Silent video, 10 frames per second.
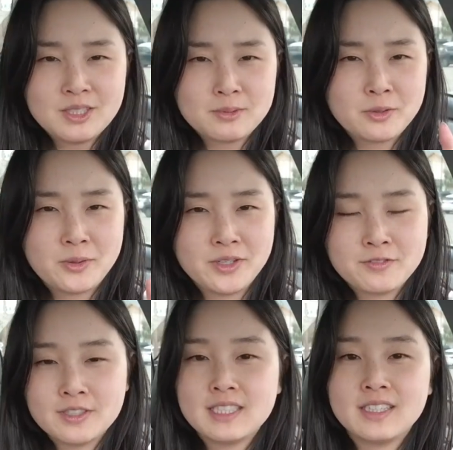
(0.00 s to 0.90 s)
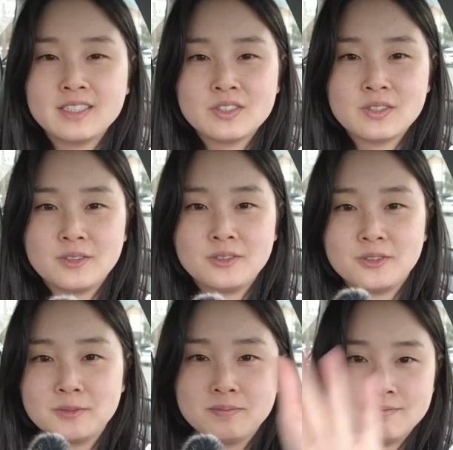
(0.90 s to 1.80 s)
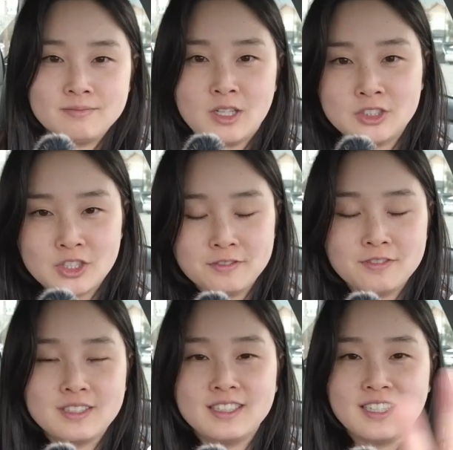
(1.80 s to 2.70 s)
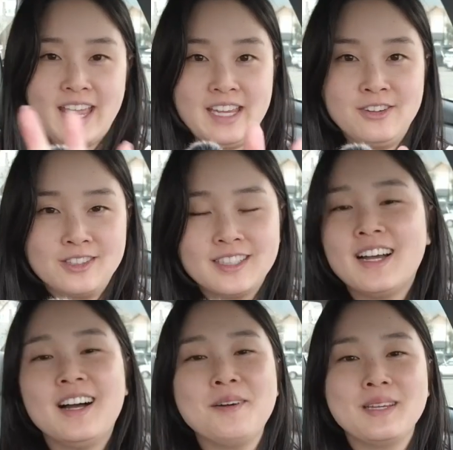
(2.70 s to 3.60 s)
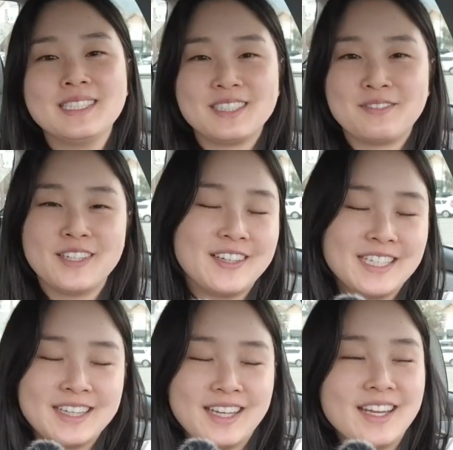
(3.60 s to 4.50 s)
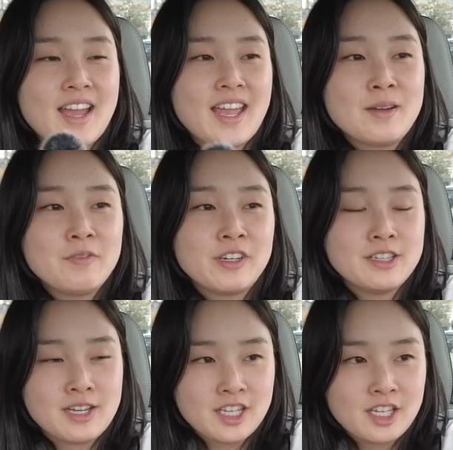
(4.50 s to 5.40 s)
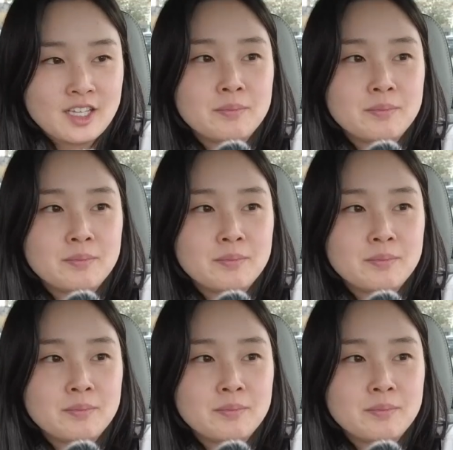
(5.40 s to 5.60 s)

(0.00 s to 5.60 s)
stopped recording for a second, so not sure if the angle um, is different or anything. I am very lucky